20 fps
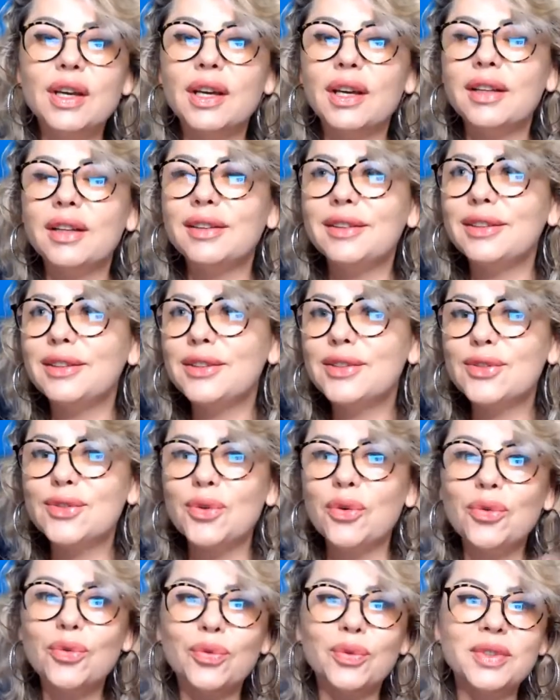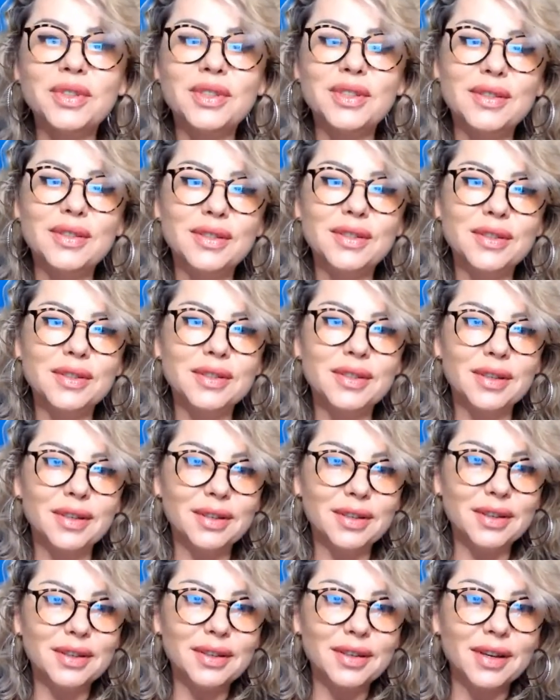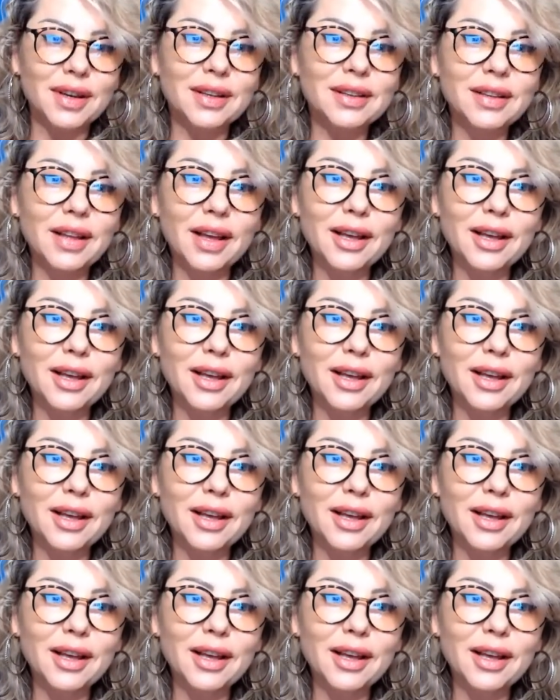and there is always an